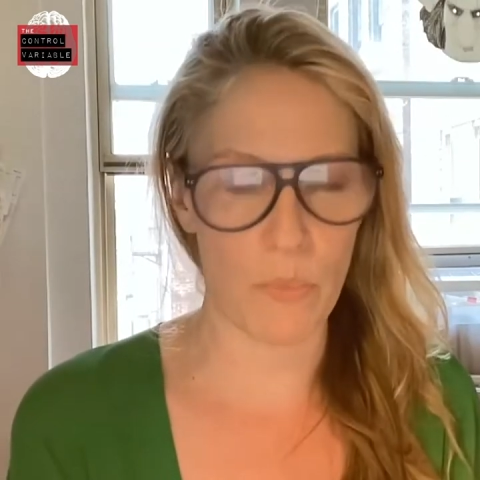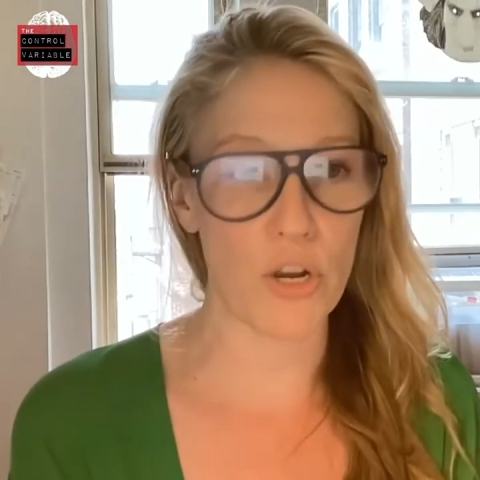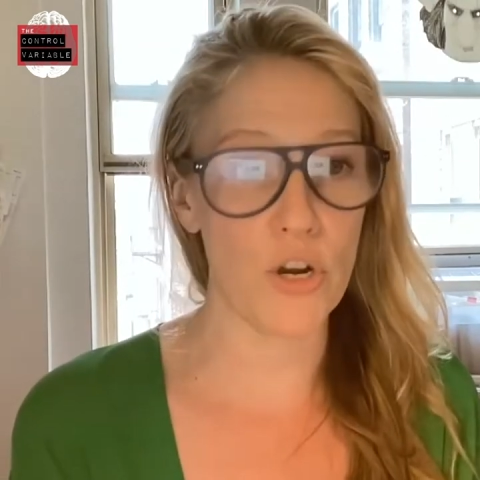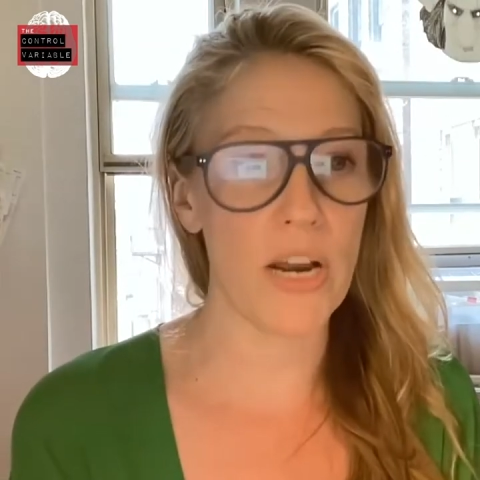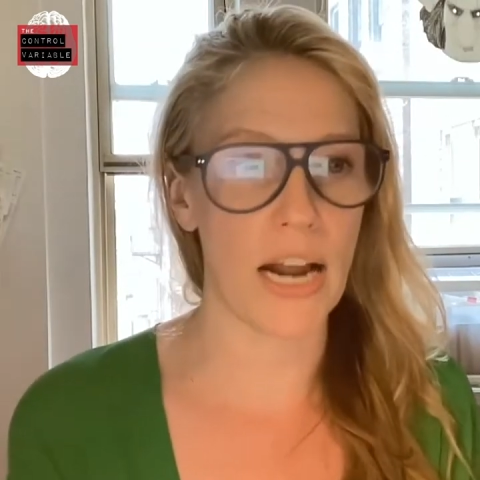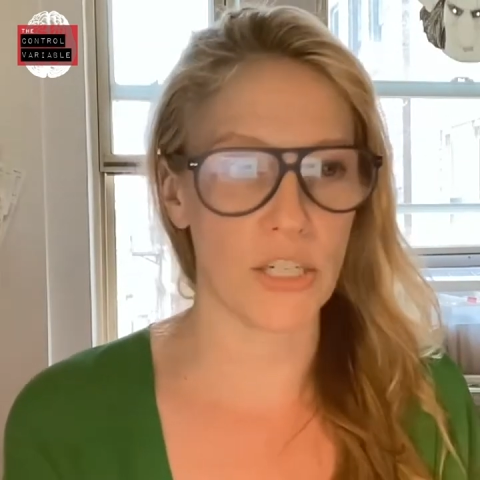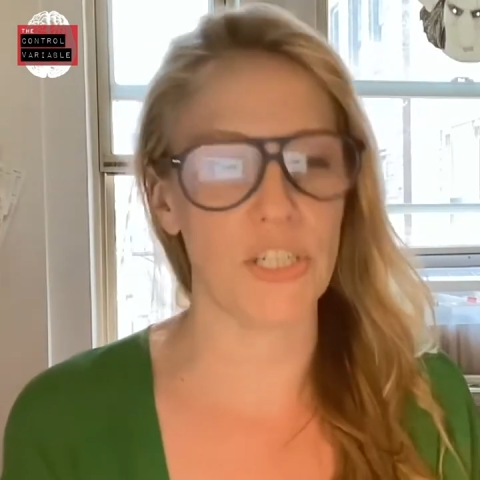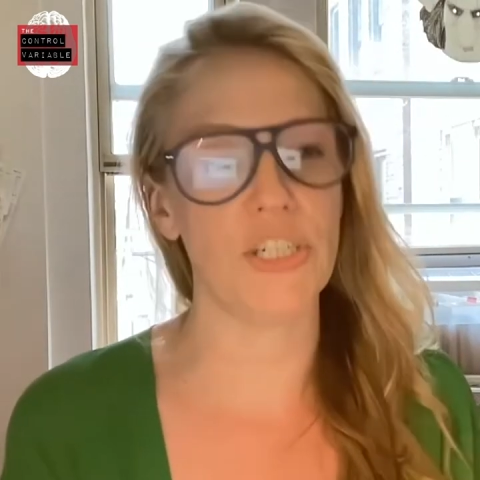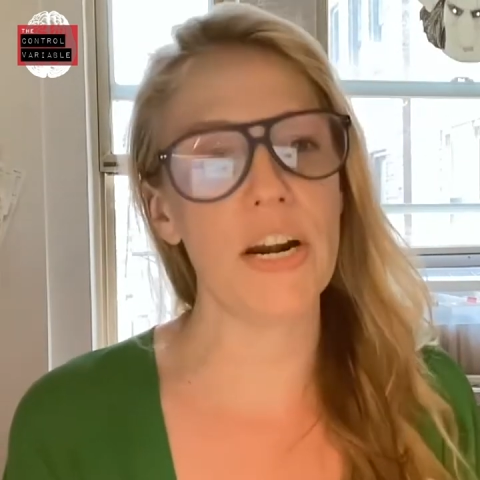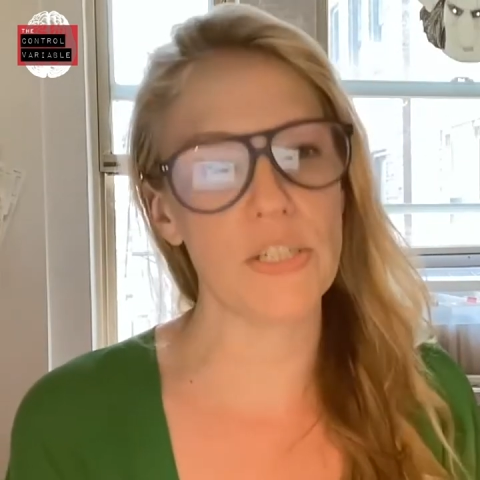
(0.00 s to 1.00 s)
where we could
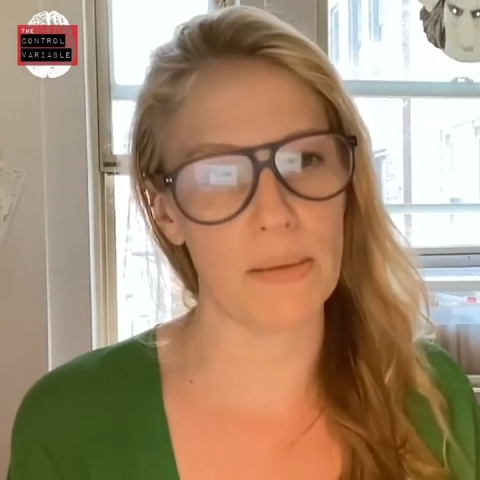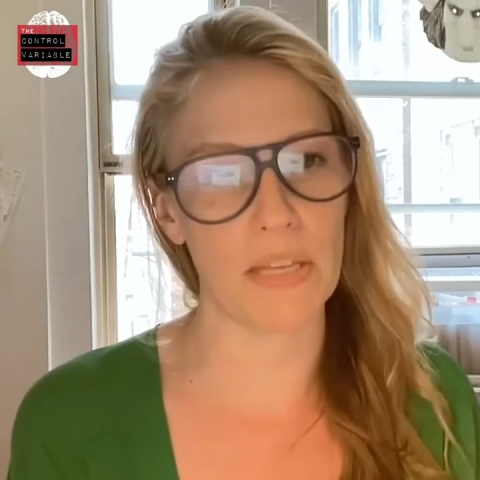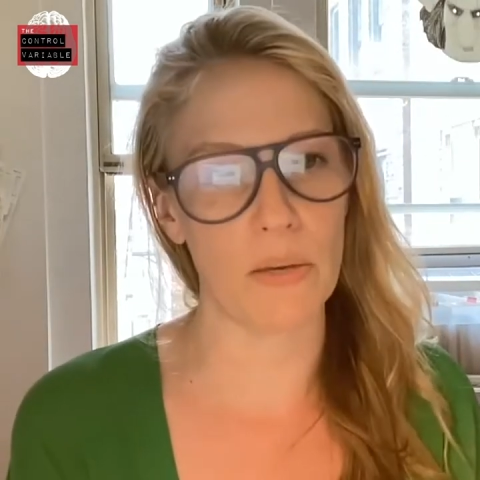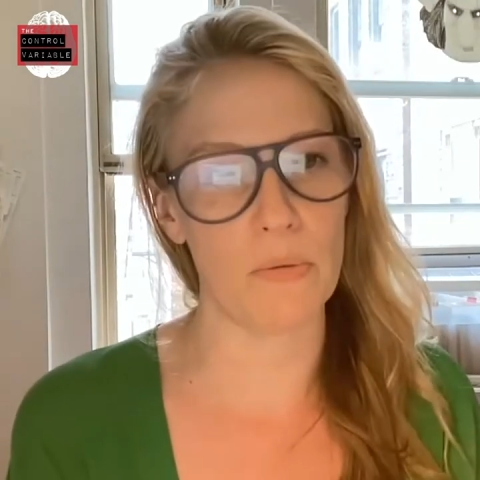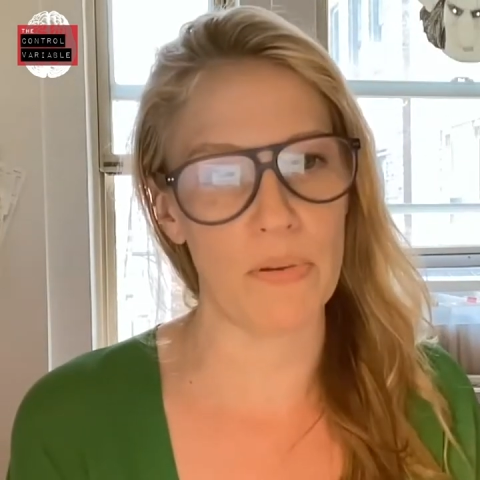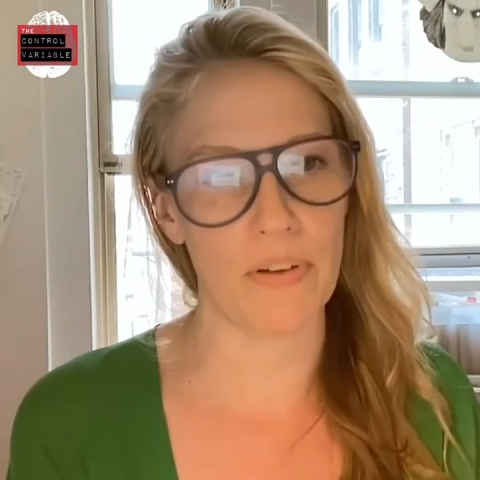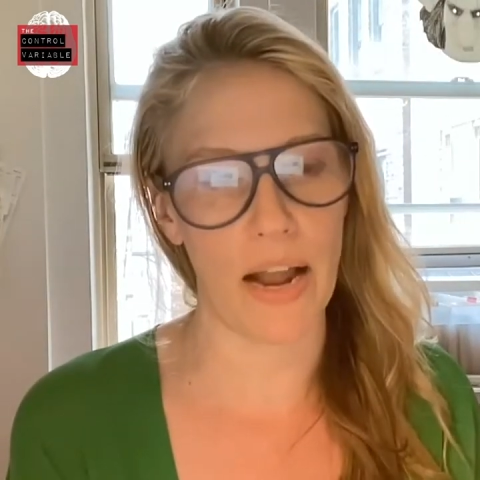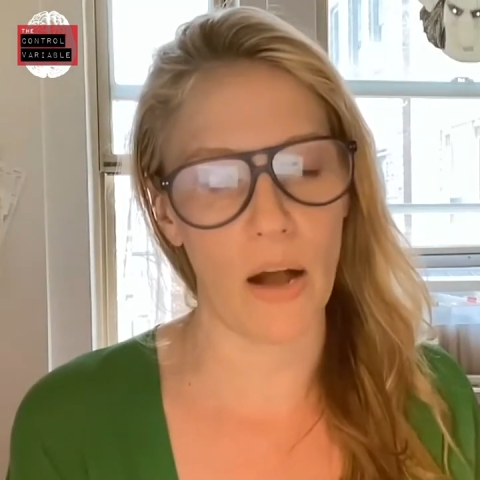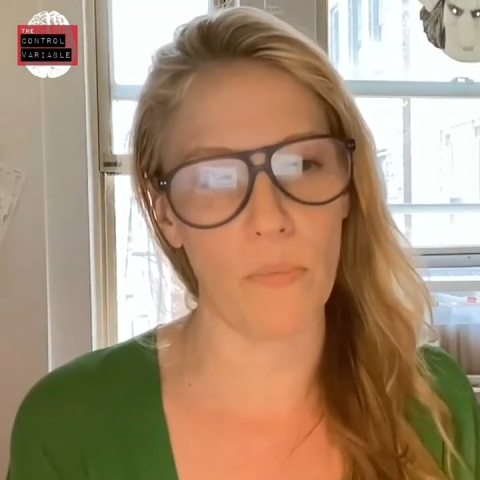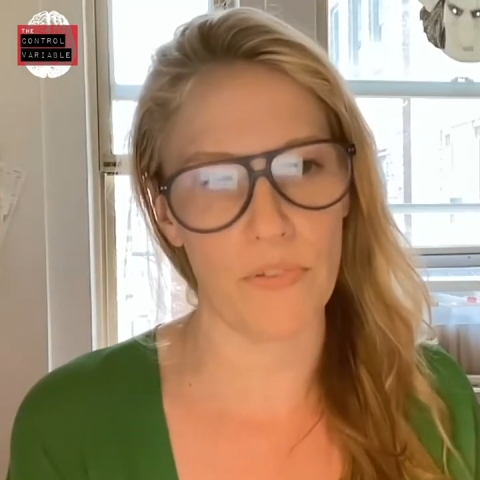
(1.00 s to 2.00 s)
actually share something that would be
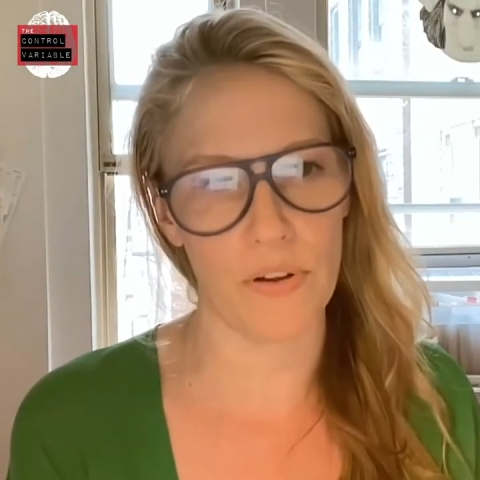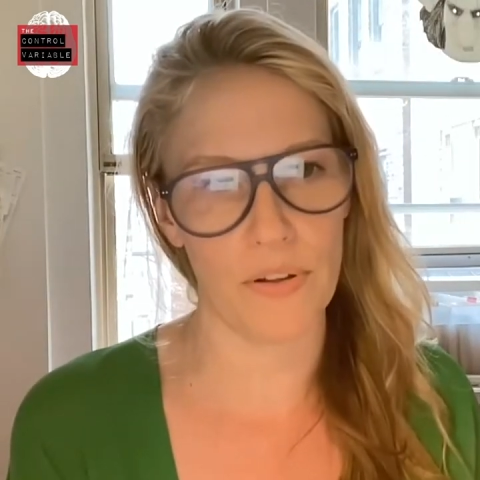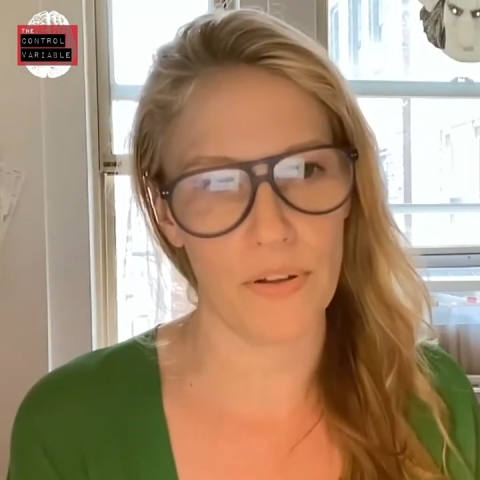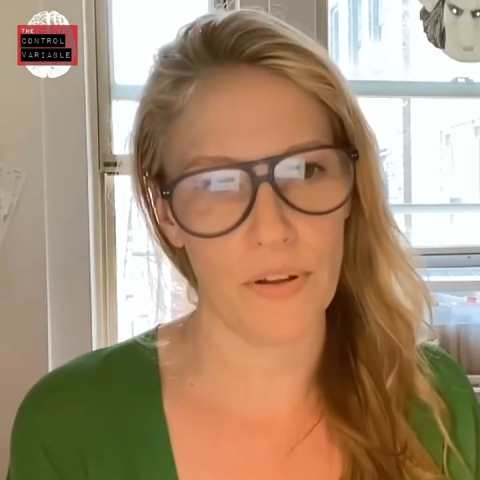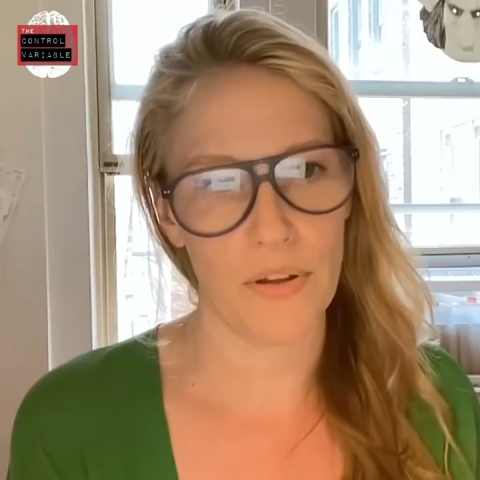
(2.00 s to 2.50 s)
very helpful